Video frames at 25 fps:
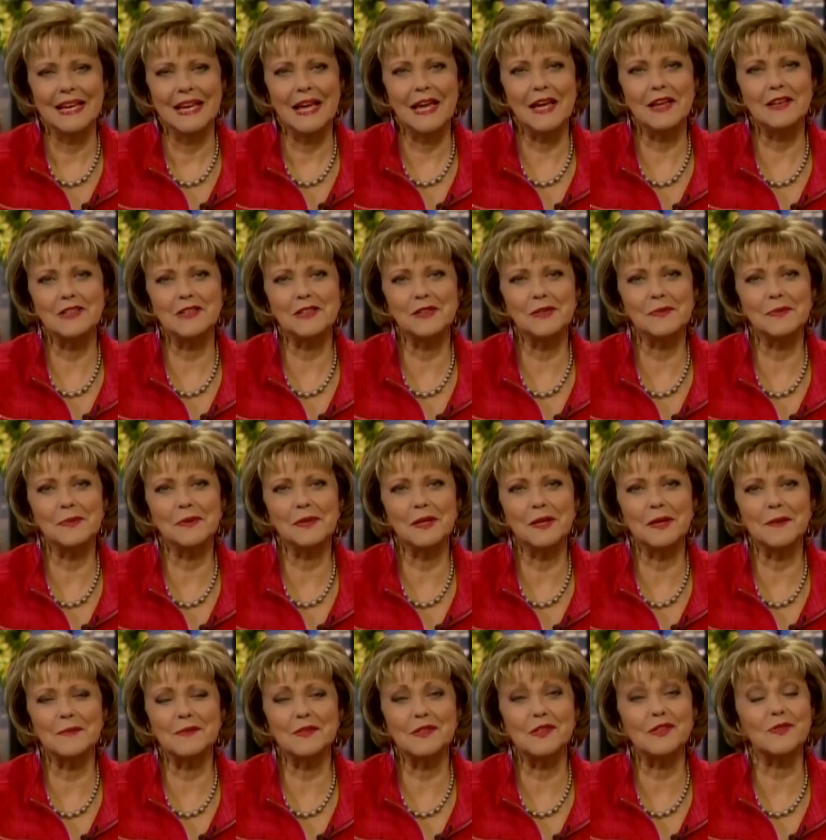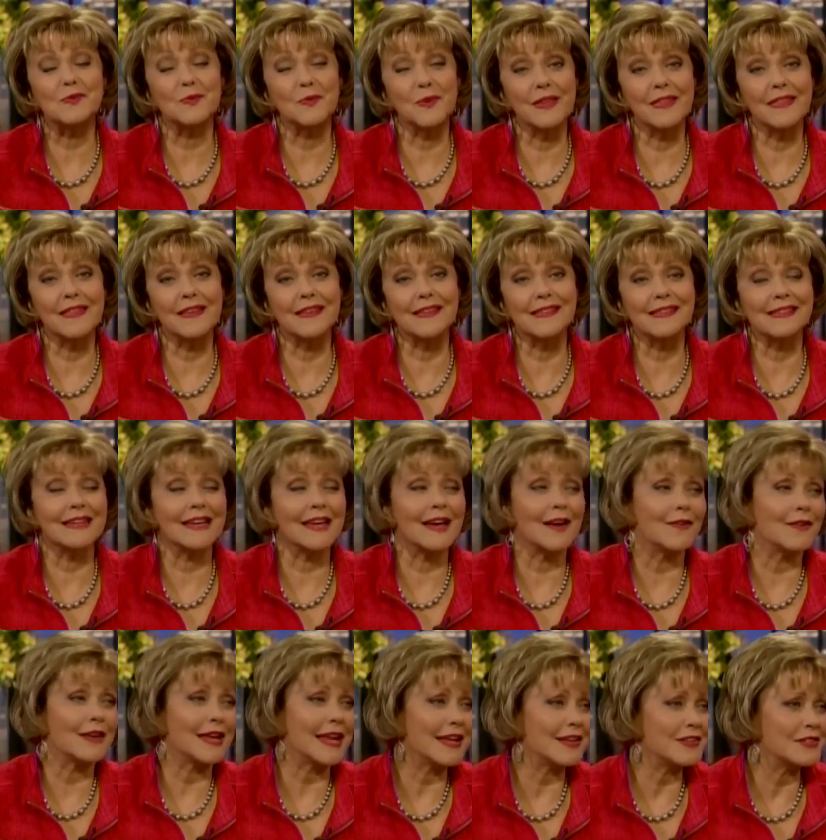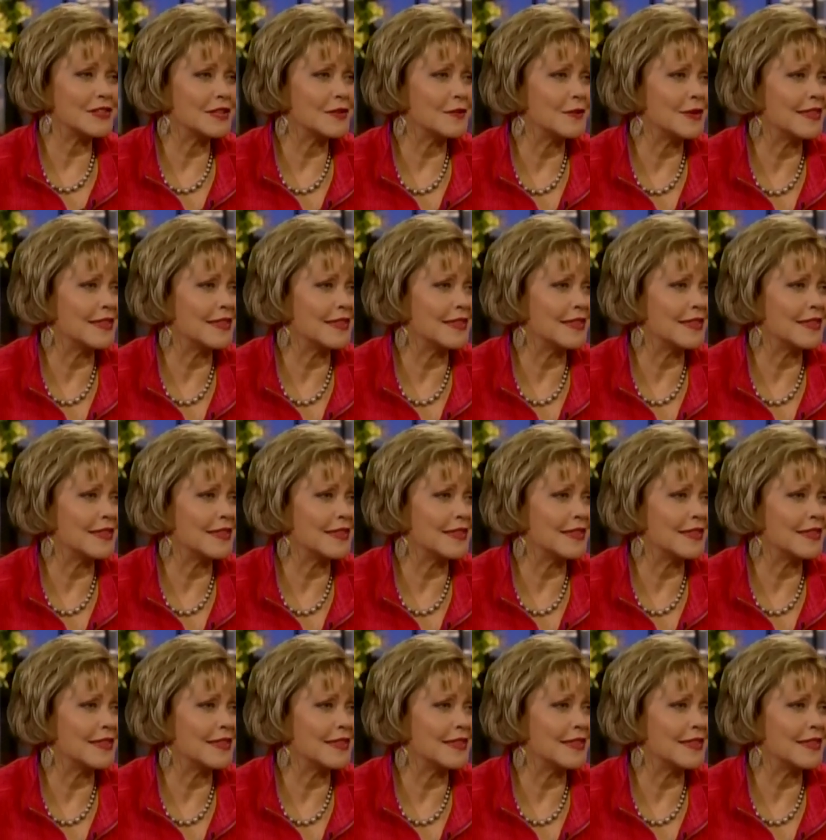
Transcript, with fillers: Angela Williams is with us now. And Angela, we